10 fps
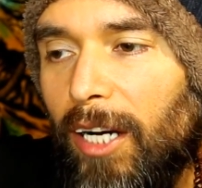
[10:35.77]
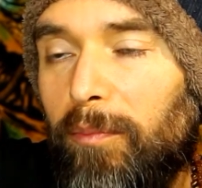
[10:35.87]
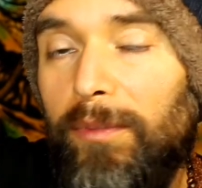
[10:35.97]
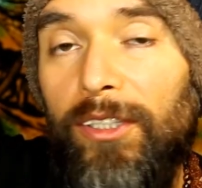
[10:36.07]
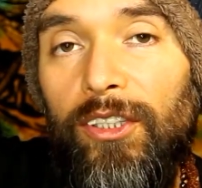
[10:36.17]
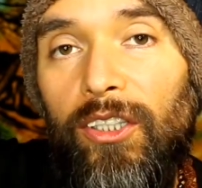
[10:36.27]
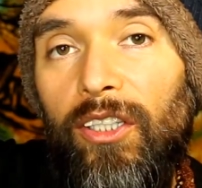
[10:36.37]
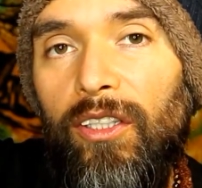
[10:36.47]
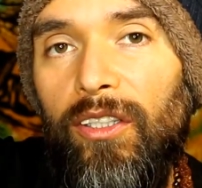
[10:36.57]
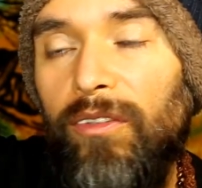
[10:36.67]

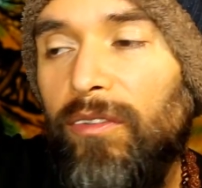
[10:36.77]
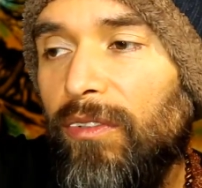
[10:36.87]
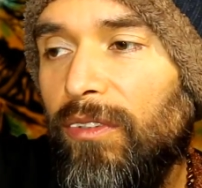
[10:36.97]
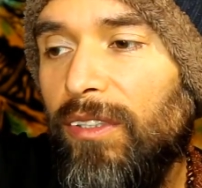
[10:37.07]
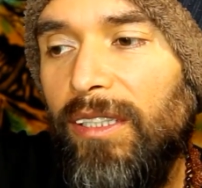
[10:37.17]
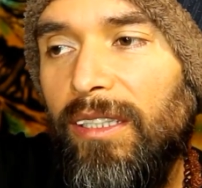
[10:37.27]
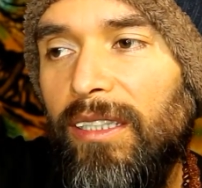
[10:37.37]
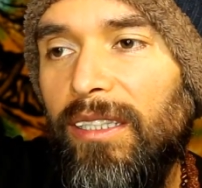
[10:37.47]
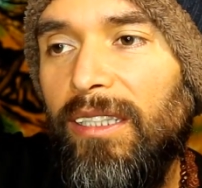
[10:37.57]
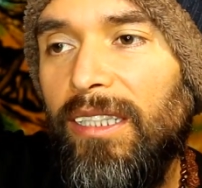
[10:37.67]
observe,
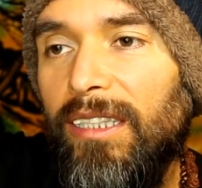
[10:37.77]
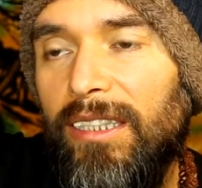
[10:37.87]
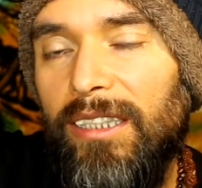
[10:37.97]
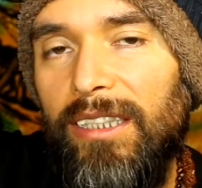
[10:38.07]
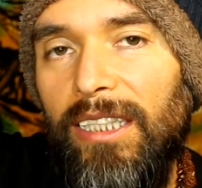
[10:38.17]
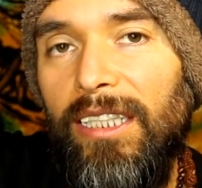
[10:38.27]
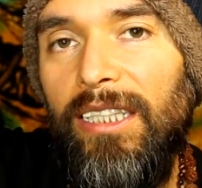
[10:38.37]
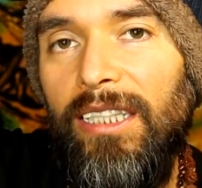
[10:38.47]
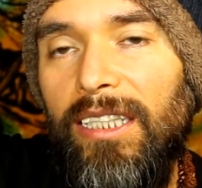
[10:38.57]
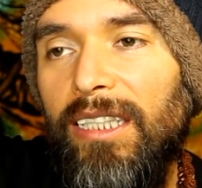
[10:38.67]

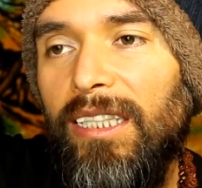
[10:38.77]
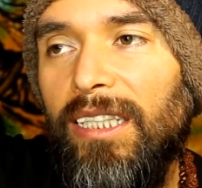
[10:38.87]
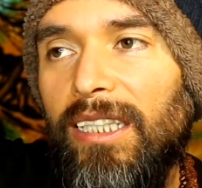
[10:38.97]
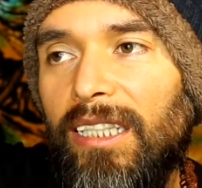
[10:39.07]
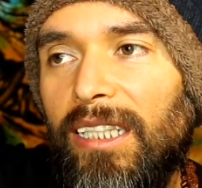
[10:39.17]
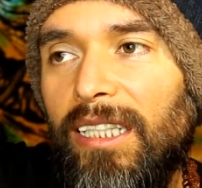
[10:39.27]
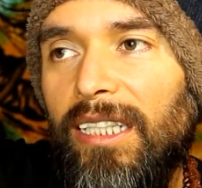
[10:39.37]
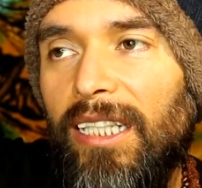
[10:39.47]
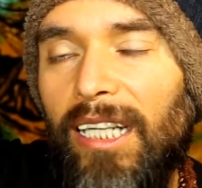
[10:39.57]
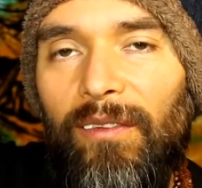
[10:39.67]
see,
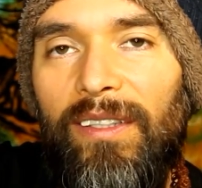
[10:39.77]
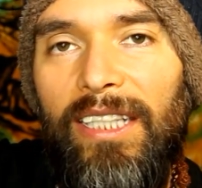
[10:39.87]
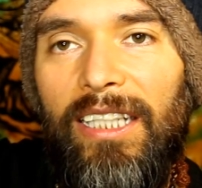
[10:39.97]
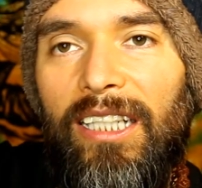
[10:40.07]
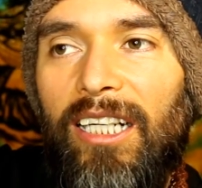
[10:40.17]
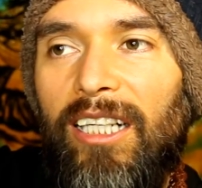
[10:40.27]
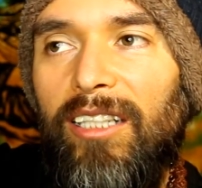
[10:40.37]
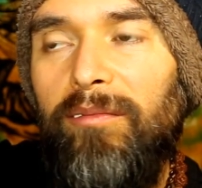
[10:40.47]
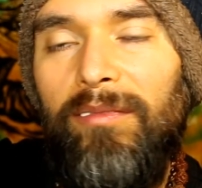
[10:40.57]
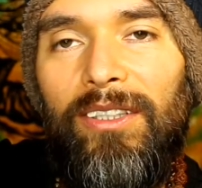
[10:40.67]
and when they
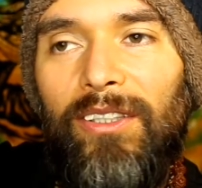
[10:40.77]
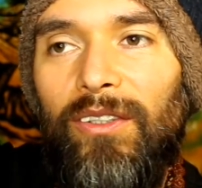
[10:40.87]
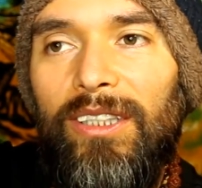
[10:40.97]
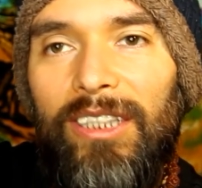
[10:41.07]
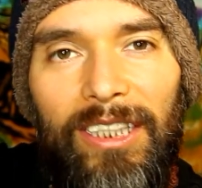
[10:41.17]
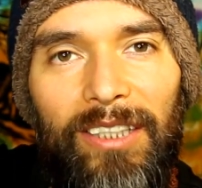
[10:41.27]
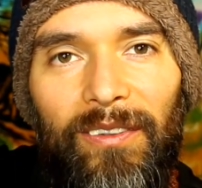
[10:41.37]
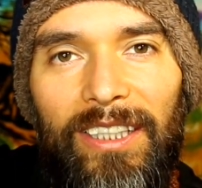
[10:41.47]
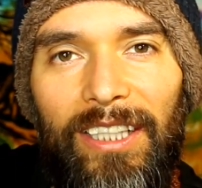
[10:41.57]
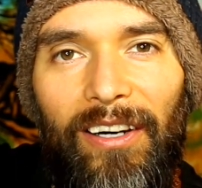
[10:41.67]
come, you see
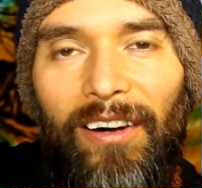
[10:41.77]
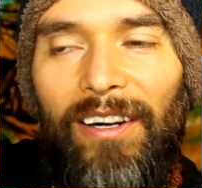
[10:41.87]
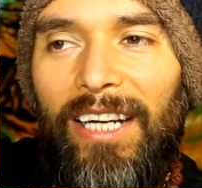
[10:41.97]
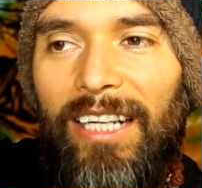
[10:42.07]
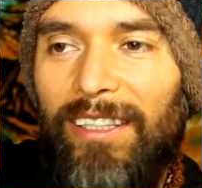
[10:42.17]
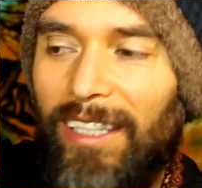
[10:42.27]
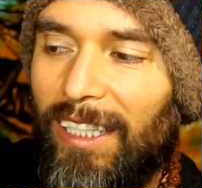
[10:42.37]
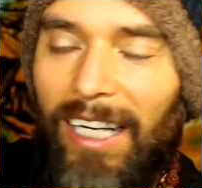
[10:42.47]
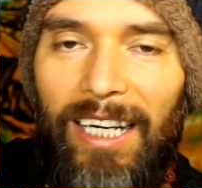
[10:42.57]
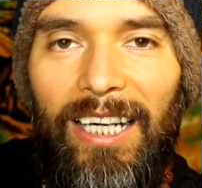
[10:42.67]
what they are now. You're
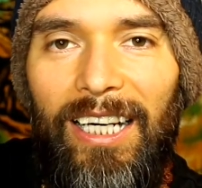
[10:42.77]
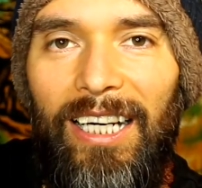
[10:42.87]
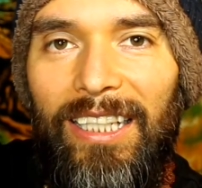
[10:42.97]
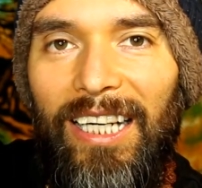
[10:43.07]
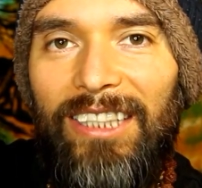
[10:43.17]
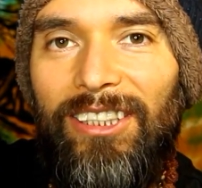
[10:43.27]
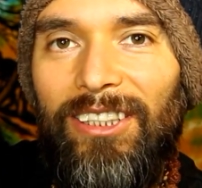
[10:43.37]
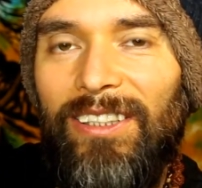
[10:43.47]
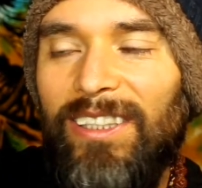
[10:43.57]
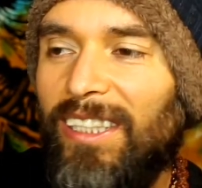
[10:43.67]
like, I got
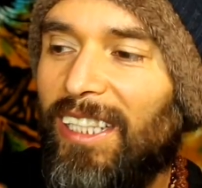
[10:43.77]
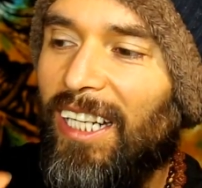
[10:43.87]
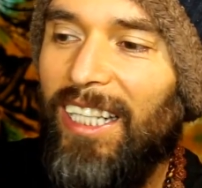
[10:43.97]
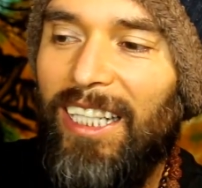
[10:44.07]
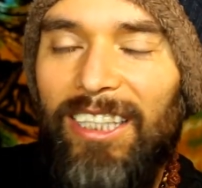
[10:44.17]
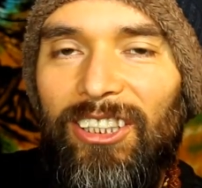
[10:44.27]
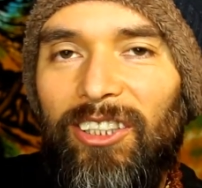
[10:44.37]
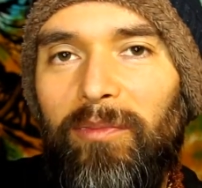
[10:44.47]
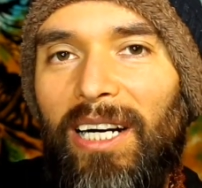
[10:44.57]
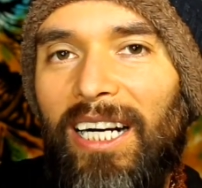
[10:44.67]

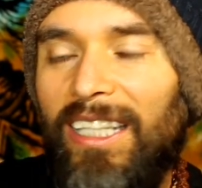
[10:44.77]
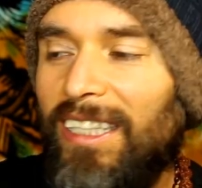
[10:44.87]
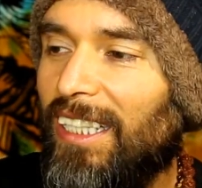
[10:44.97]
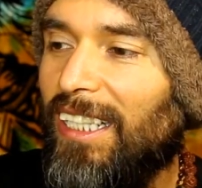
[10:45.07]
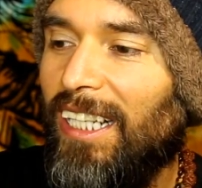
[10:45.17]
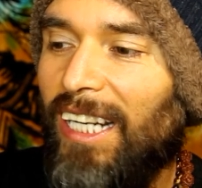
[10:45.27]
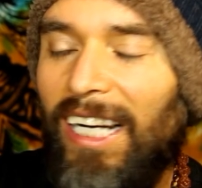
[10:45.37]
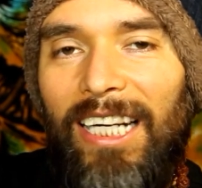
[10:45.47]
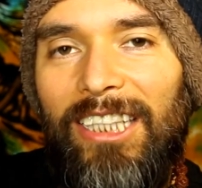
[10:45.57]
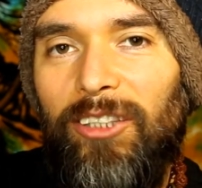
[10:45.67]
you mind,
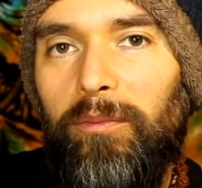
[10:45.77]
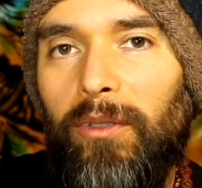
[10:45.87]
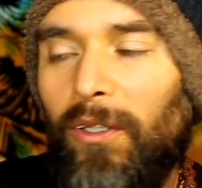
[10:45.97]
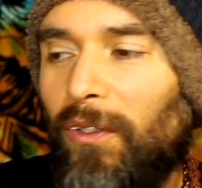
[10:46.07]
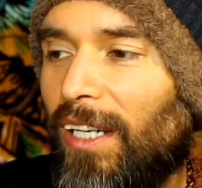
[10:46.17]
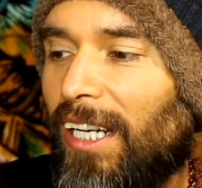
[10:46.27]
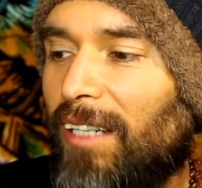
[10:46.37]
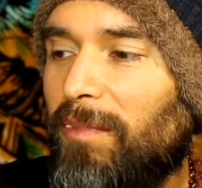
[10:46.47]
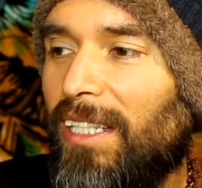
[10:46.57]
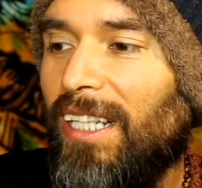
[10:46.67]
I got you
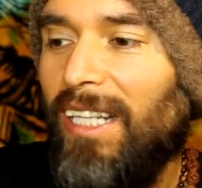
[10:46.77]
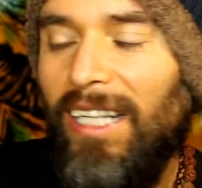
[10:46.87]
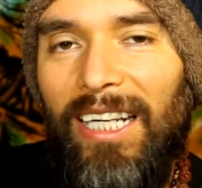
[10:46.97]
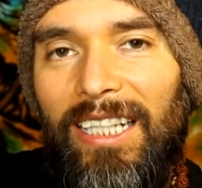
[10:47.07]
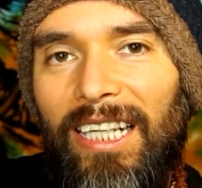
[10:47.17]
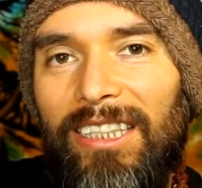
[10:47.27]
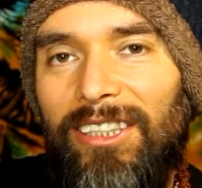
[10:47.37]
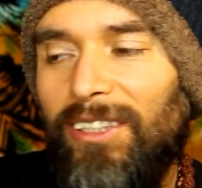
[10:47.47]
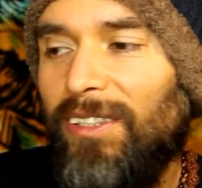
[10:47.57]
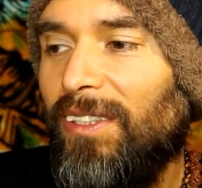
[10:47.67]
program, I
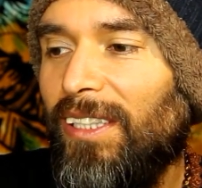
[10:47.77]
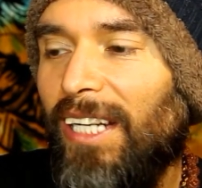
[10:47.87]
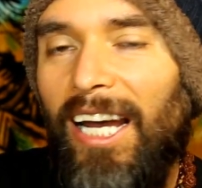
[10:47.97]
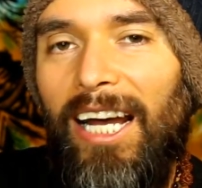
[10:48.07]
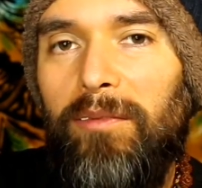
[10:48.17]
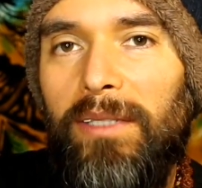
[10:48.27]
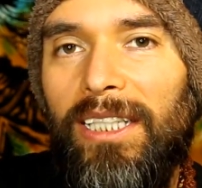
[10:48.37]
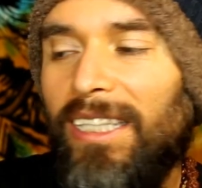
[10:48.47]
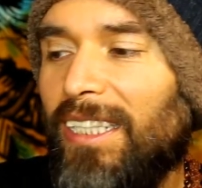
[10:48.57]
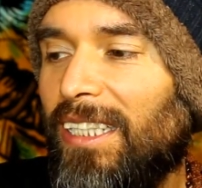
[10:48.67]
got you
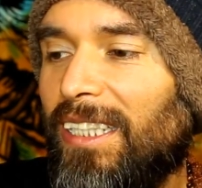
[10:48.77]
habit.